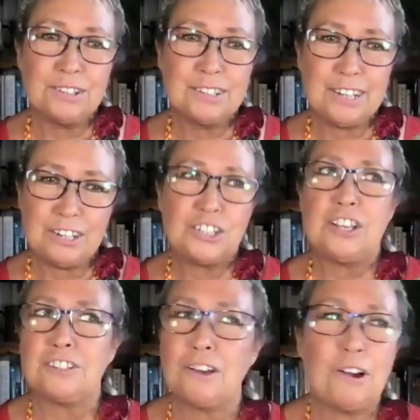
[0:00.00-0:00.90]
You know, she
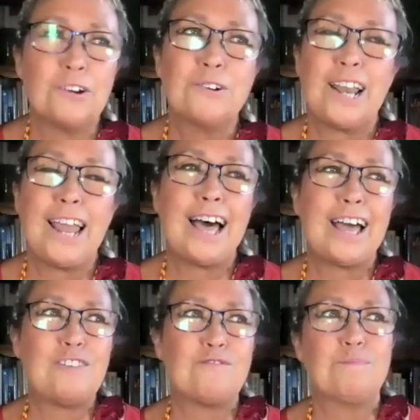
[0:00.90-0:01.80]
is no longer
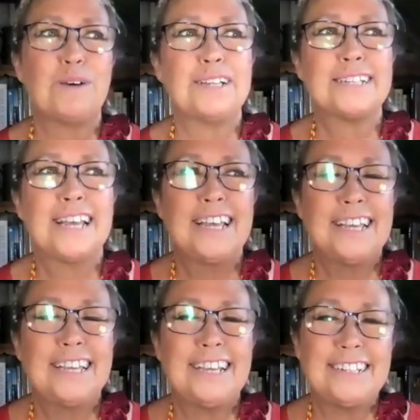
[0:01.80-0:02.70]
alive, but
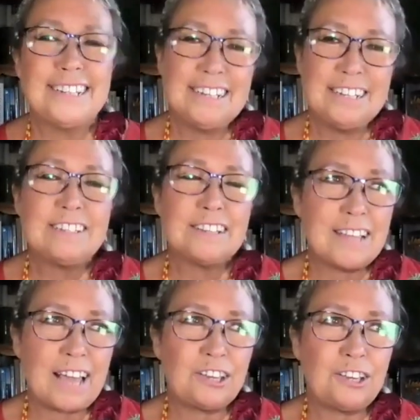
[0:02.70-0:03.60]
it is a
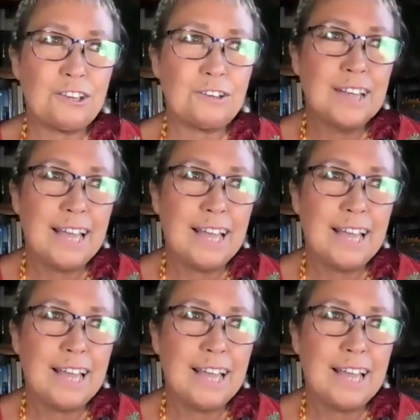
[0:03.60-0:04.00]
thank you.